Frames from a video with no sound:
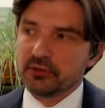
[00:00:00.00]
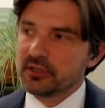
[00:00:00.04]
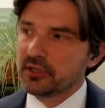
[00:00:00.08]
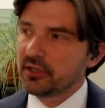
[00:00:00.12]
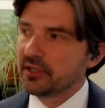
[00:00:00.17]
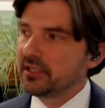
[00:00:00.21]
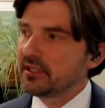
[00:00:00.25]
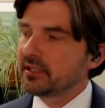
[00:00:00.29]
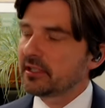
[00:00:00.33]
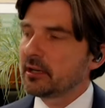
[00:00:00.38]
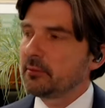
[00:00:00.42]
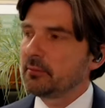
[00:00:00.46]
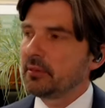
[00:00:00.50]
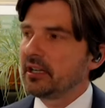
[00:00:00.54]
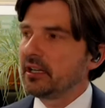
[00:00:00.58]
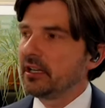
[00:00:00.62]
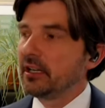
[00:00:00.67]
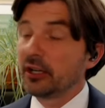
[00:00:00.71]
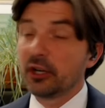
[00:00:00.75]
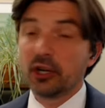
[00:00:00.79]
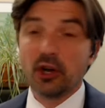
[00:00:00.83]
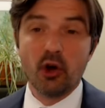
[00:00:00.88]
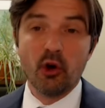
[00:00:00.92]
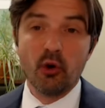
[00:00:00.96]
So this could
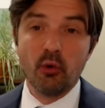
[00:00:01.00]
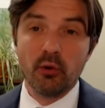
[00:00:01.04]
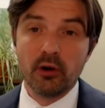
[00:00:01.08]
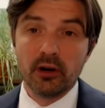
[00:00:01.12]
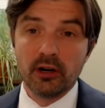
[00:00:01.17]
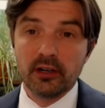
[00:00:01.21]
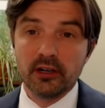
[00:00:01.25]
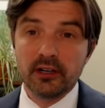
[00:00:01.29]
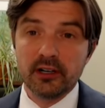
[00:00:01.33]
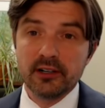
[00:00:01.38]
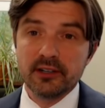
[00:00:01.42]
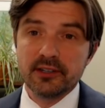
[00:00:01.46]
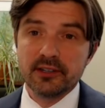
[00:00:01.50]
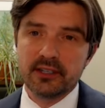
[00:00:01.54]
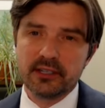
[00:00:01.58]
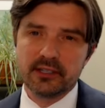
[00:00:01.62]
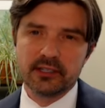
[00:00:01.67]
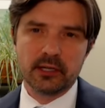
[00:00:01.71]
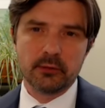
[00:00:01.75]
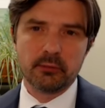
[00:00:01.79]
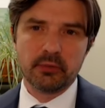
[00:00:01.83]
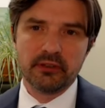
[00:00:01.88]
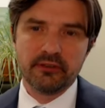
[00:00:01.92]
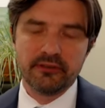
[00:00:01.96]
be coworkers, this
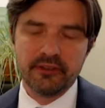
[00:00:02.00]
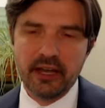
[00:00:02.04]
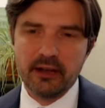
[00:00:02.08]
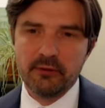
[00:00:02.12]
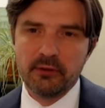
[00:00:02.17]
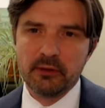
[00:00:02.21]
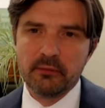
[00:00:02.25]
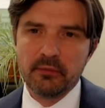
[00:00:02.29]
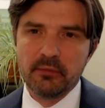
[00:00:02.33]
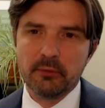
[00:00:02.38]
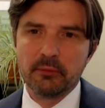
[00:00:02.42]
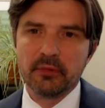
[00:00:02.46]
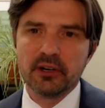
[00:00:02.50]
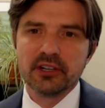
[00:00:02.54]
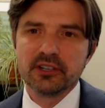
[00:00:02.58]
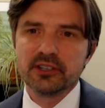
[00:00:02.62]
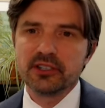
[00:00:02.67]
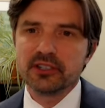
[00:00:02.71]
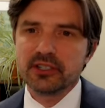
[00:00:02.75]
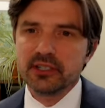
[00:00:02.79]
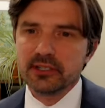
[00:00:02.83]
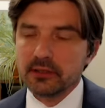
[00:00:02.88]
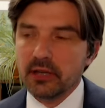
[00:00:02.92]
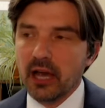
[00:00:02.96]
could be family
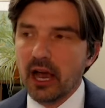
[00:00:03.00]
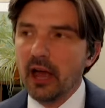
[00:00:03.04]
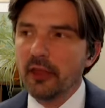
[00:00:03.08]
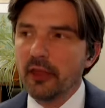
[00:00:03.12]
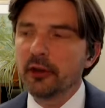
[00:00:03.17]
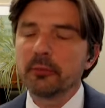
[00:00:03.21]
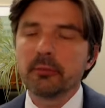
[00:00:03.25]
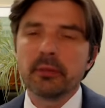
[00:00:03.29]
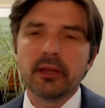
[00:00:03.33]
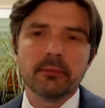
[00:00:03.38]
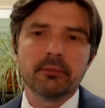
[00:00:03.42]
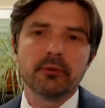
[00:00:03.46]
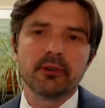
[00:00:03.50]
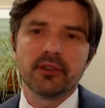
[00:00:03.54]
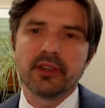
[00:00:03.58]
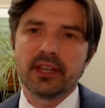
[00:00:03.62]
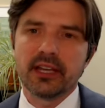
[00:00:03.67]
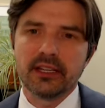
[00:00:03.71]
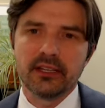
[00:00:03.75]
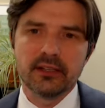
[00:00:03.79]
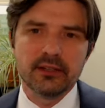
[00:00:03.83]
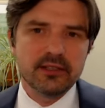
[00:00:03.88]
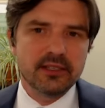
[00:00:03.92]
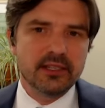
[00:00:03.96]
members, just other people
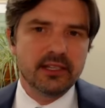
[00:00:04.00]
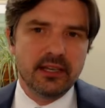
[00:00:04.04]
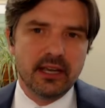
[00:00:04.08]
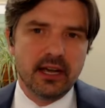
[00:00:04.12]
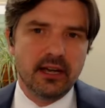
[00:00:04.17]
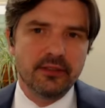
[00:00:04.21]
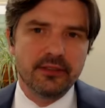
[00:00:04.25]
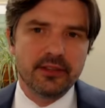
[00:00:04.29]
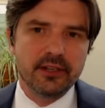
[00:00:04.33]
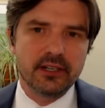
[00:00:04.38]
that you see out